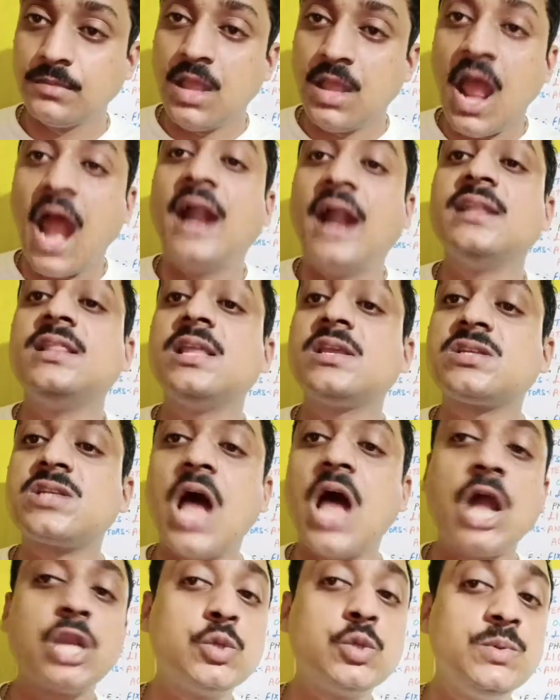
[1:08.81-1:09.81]
and the
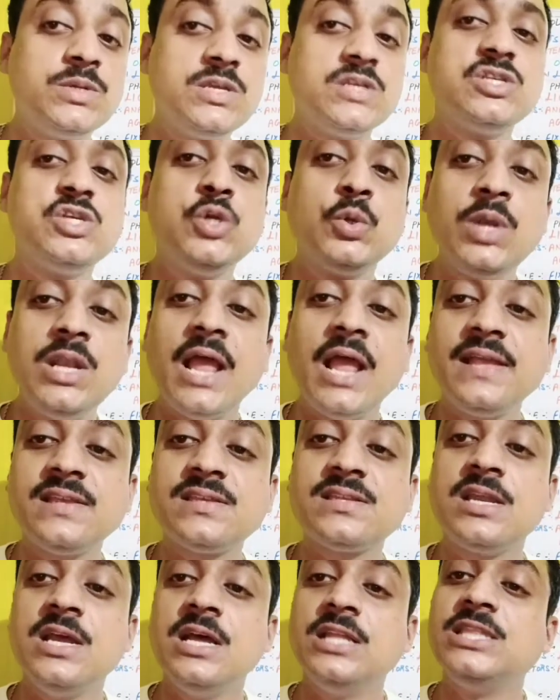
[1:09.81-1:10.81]
starch which is
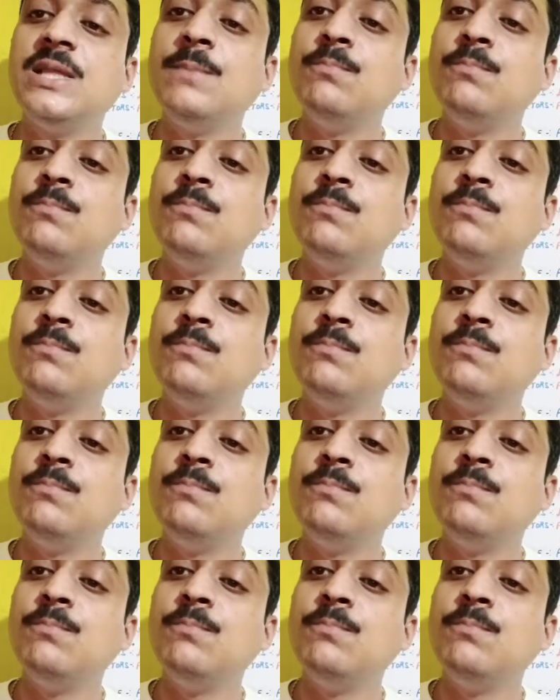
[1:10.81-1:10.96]
utilized the